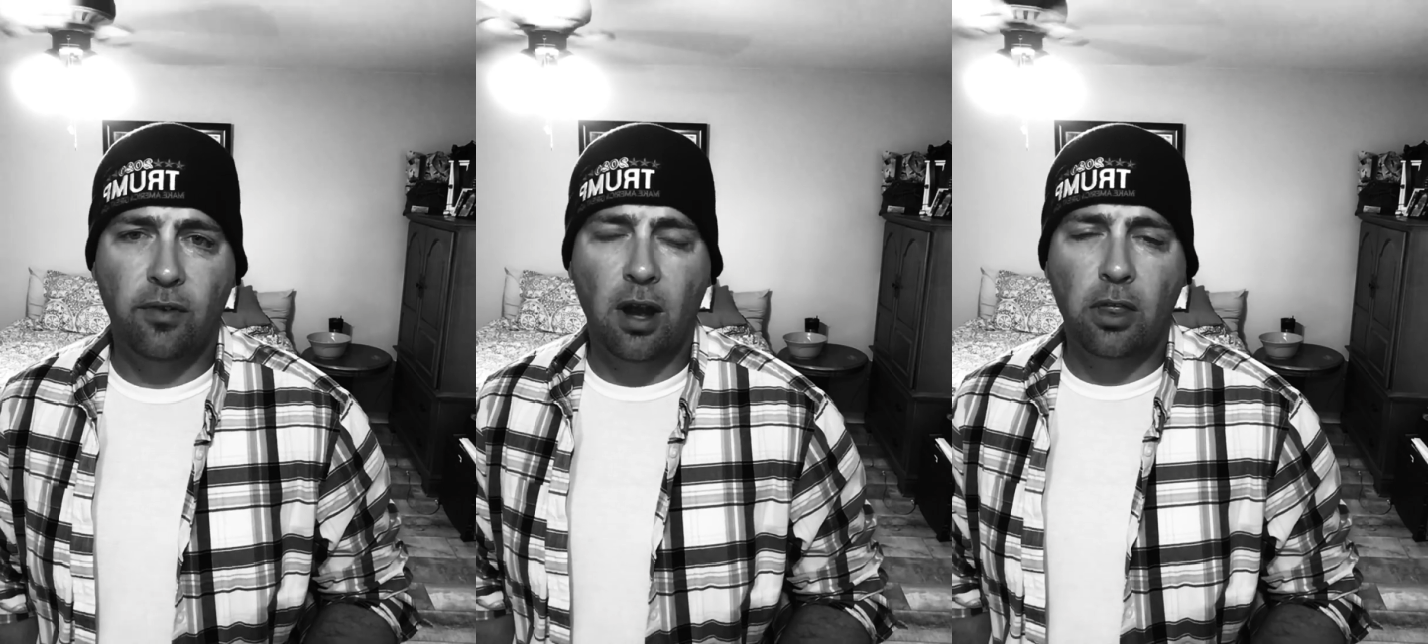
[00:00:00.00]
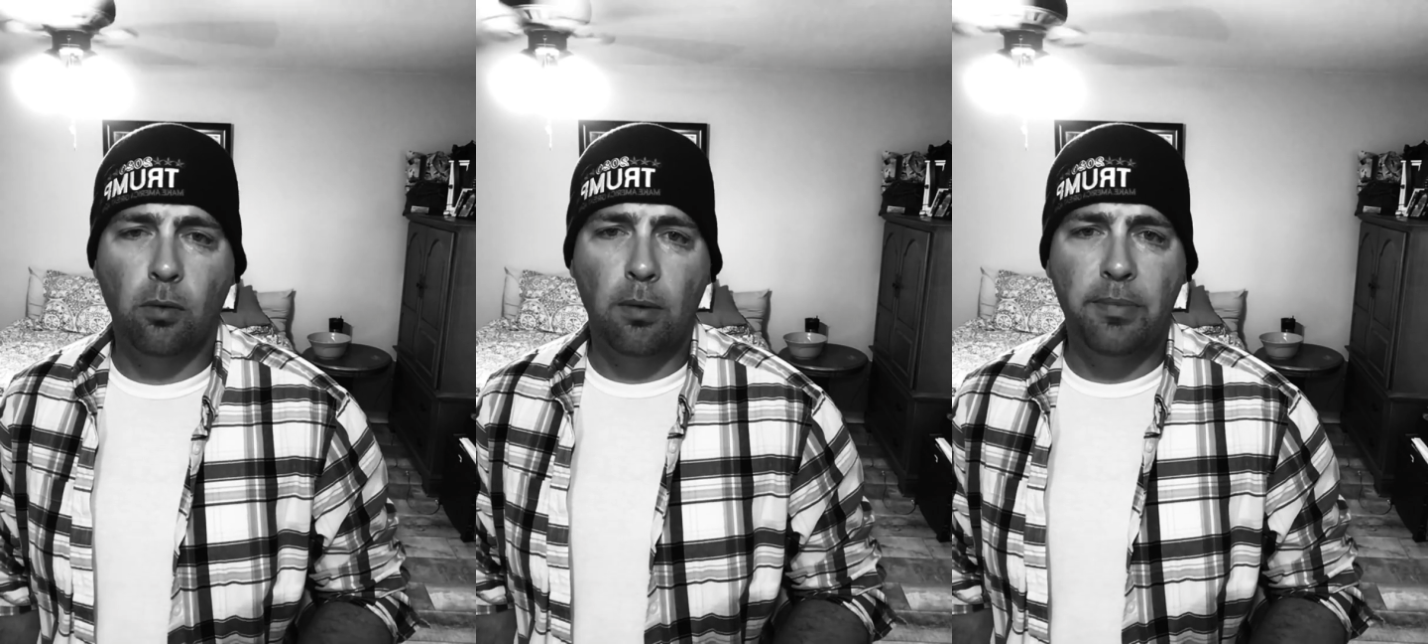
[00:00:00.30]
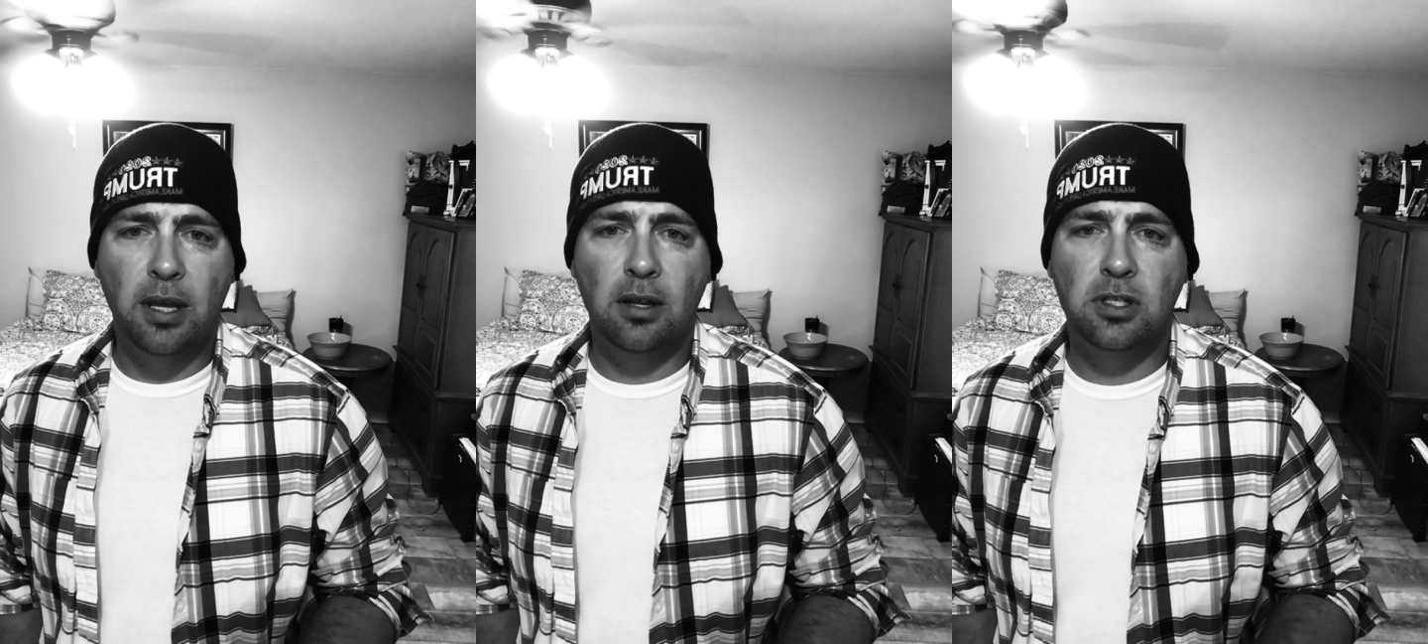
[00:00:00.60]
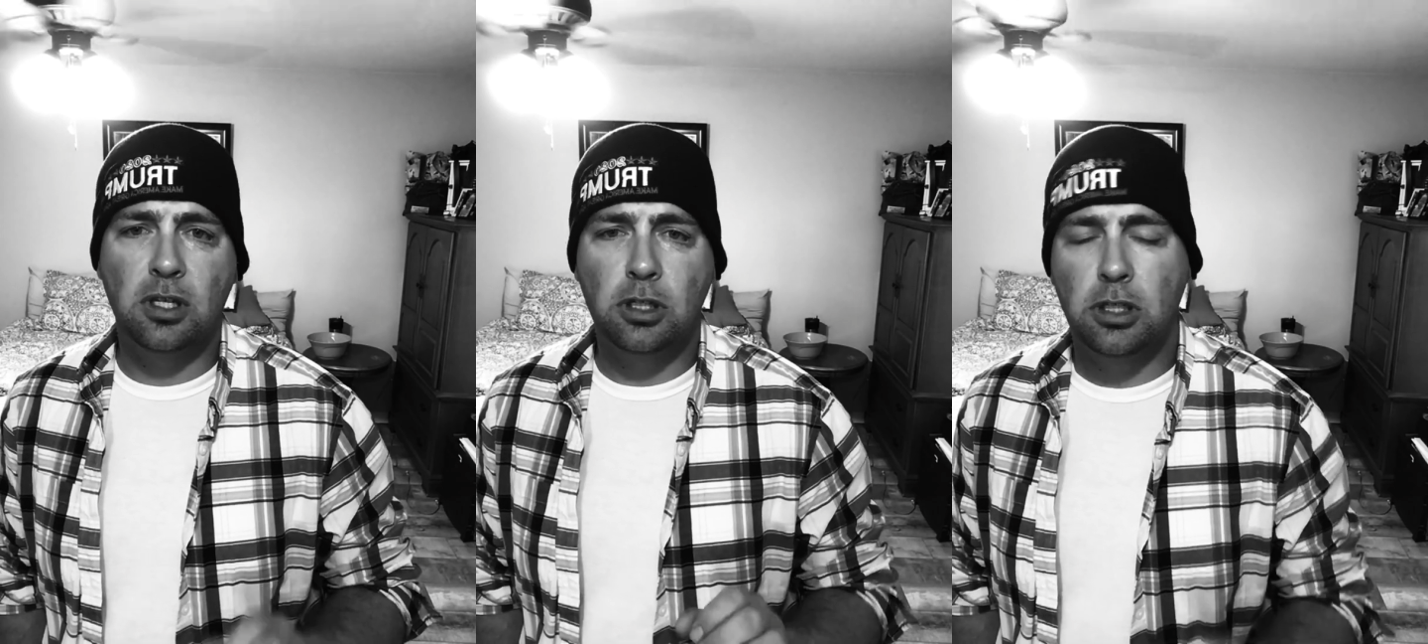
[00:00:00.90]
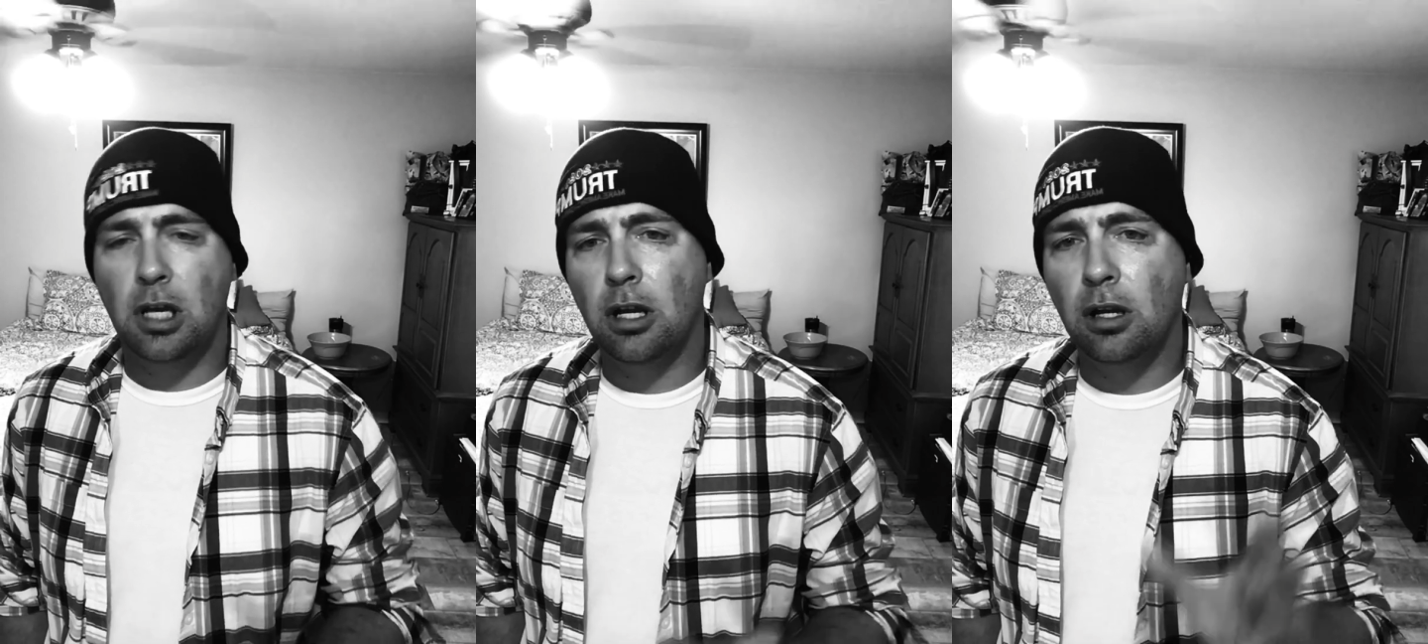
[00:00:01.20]
other one, because the
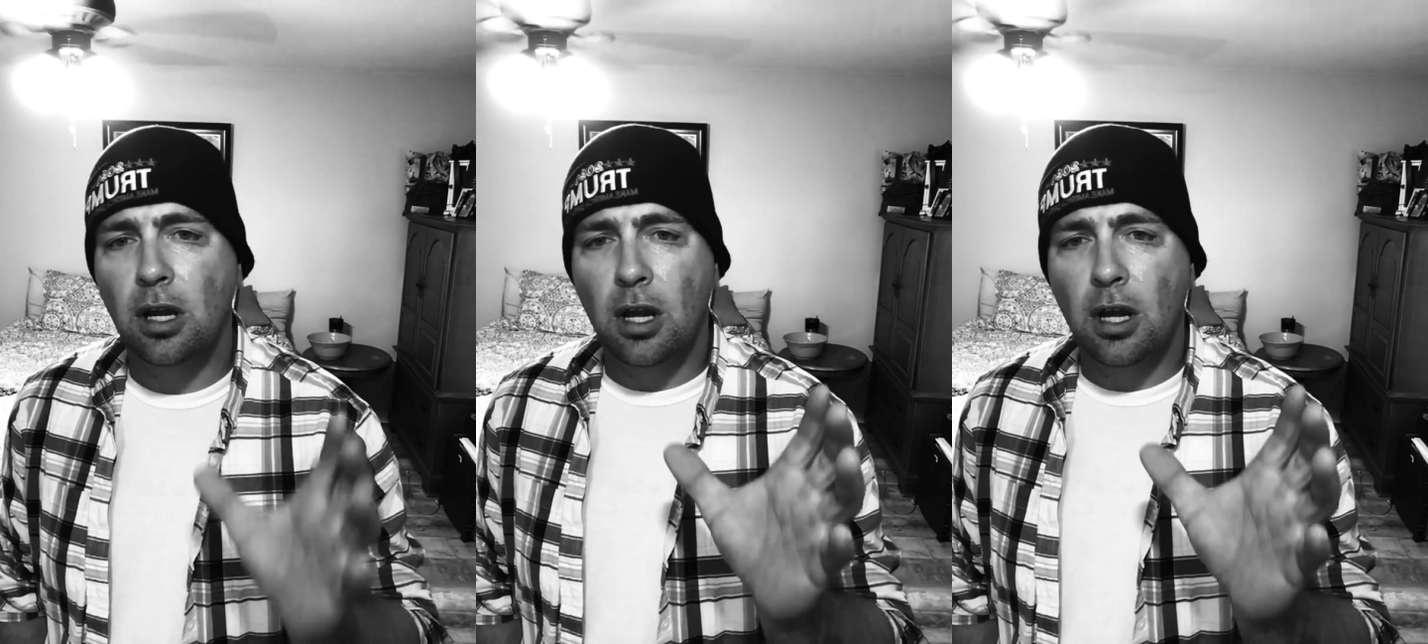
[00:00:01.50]
sheer